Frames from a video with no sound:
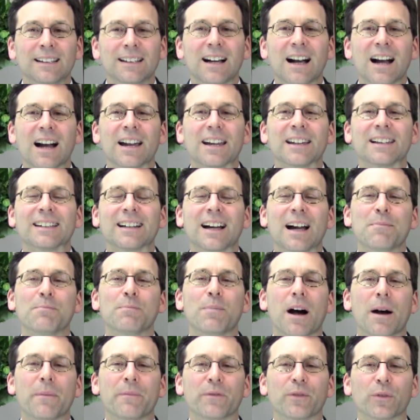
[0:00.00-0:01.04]
Hi, I'm
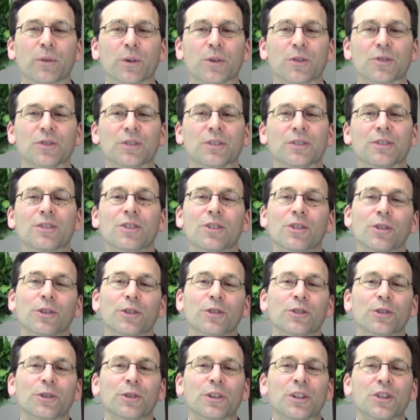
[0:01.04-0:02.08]
Bob Ferguson, your
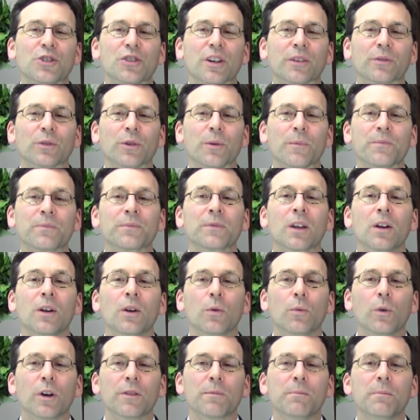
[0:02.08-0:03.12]
Attorney General.
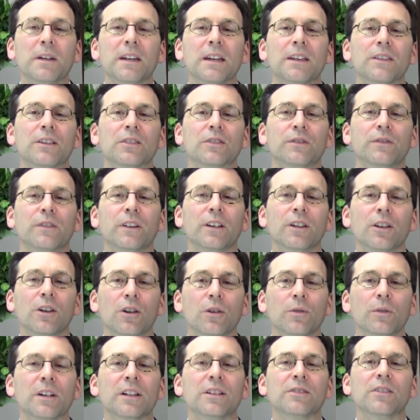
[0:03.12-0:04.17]
With me in this
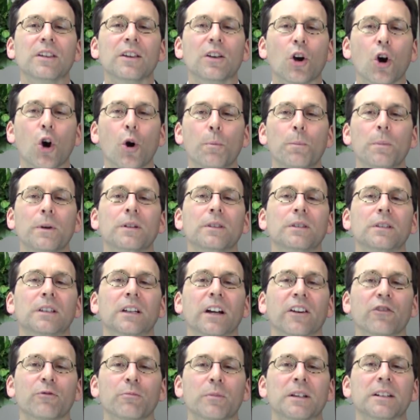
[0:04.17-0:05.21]
video is the Open
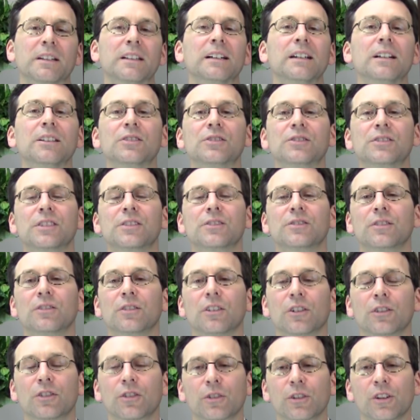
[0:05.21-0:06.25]
Government
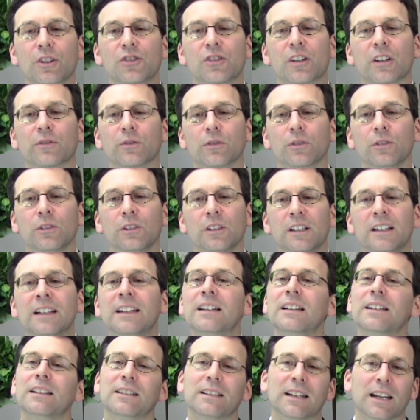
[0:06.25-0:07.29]
Assistant Attorney General,
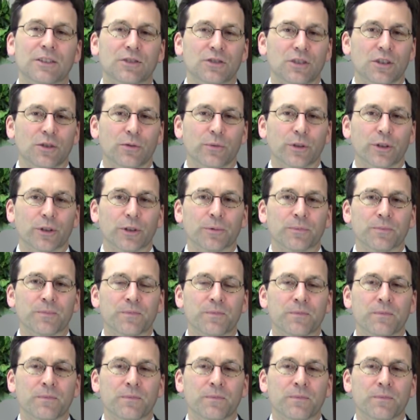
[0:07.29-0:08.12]
Nancy Creer.